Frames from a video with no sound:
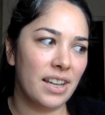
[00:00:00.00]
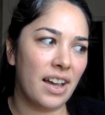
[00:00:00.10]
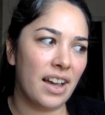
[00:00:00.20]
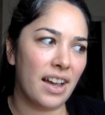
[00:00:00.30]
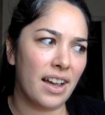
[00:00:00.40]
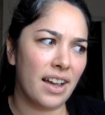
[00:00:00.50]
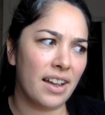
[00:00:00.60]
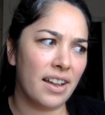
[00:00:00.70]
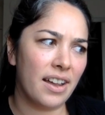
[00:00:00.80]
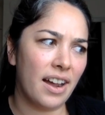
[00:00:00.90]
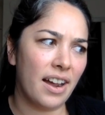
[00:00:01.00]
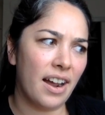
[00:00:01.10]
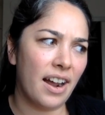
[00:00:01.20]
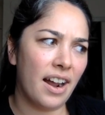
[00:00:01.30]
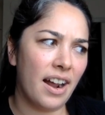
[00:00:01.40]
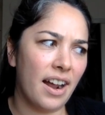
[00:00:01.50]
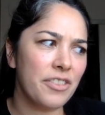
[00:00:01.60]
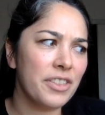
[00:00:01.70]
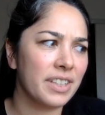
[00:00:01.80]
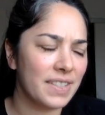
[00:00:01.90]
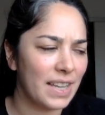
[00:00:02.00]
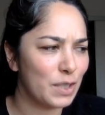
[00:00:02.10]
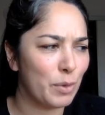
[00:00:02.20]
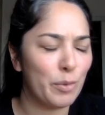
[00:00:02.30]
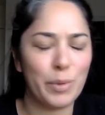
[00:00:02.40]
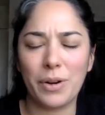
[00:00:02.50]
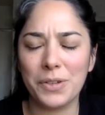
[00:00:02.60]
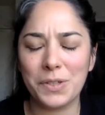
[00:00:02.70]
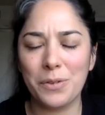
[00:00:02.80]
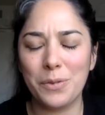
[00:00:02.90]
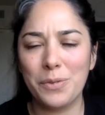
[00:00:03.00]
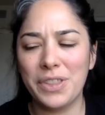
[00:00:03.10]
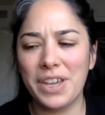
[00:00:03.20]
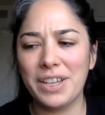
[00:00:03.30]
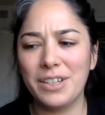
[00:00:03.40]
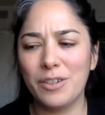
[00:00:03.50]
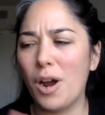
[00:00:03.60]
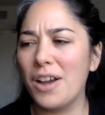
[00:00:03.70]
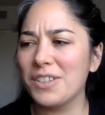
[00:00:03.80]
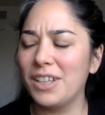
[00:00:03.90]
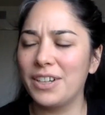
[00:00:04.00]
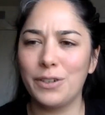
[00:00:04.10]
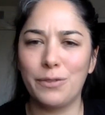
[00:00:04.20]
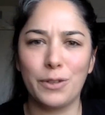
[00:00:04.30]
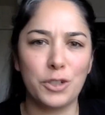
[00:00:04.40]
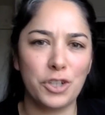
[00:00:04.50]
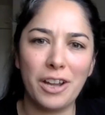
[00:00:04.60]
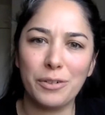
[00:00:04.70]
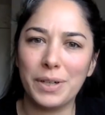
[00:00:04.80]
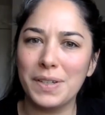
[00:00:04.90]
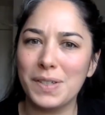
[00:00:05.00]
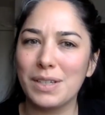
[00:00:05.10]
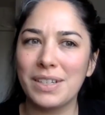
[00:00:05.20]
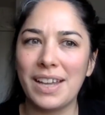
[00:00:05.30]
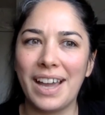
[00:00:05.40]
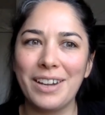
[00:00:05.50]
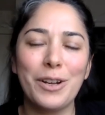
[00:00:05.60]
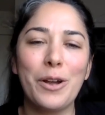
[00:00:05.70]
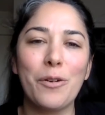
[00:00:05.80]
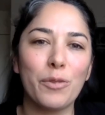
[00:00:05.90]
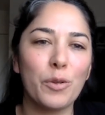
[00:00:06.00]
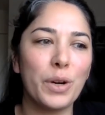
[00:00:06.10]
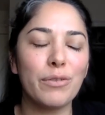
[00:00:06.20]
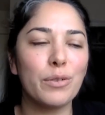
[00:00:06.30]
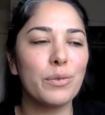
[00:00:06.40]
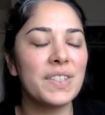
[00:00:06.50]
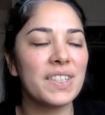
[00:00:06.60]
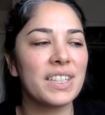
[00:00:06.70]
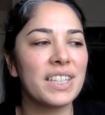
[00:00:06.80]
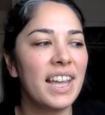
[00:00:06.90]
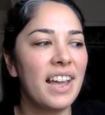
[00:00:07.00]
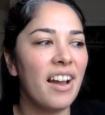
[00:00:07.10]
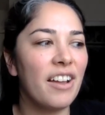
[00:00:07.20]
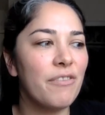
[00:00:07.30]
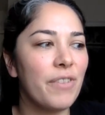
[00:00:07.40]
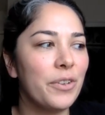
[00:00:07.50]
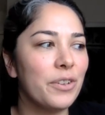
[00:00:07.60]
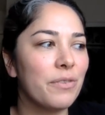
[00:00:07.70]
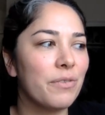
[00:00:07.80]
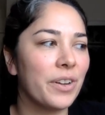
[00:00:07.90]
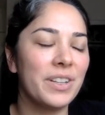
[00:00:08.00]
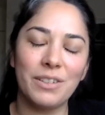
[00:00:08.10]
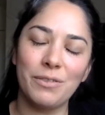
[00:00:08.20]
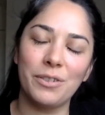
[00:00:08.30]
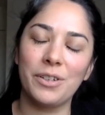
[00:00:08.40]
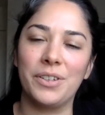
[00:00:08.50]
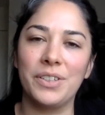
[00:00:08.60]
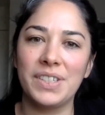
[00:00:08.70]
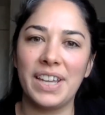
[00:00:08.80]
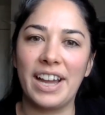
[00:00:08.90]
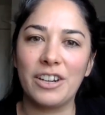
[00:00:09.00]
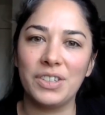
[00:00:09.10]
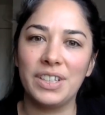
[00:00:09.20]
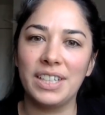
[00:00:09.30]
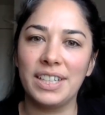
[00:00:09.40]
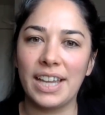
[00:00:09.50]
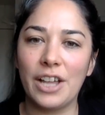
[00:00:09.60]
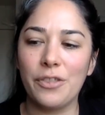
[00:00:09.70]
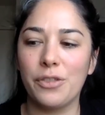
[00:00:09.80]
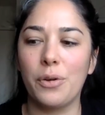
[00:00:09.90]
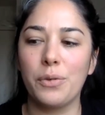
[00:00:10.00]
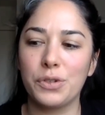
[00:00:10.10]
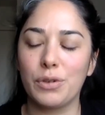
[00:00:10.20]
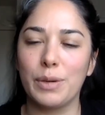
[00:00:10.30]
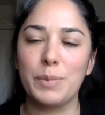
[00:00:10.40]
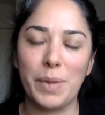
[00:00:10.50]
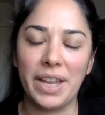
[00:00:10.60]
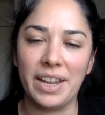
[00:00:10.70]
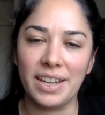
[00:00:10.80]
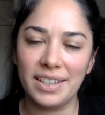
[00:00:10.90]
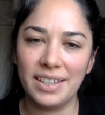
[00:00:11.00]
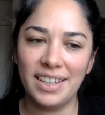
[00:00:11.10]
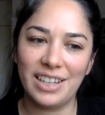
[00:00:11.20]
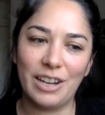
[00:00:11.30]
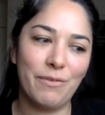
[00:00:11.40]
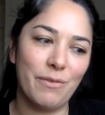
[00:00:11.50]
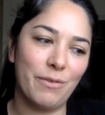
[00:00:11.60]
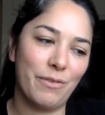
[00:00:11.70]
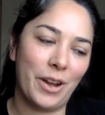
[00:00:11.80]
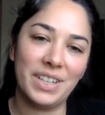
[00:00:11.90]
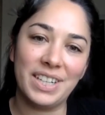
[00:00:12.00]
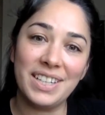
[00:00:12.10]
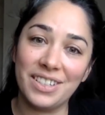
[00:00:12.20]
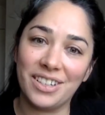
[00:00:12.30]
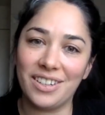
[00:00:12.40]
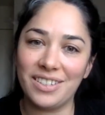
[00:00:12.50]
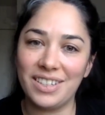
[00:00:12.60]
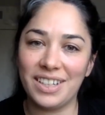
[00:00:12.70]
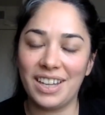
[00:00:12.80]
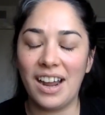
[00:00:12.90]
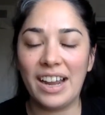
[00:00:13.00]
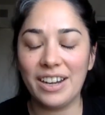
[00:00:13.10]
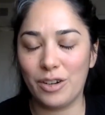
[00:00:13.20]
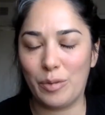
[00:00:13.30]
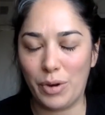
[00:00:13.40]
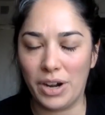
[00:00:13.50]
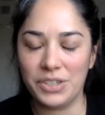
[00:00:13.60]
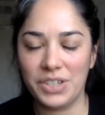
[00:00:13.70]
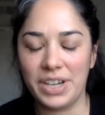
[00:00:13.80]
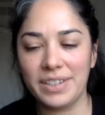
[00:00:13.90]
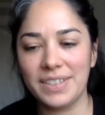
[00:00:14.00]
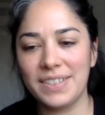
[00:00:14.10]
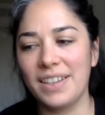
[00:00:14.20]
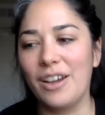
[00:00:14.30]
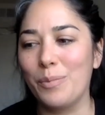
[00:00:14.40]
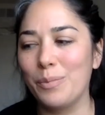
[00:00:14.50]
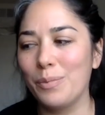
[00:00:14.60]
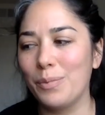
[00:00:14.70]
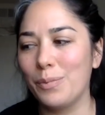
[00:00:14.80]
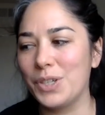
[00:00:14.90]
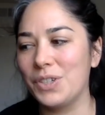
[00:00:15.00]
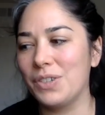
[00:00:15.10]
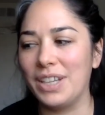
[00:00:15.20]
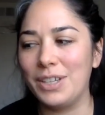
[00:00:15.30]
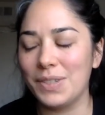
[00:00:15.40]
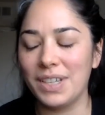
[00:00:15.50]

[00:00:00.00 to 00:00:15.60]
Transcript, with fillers: uh, I think accessible, but also they cross a lot of different genres. And I don't know, for whatever reason, I found it very difficult to actually get those scripts made. And I've found it easier to get hired on projects, um, which, like you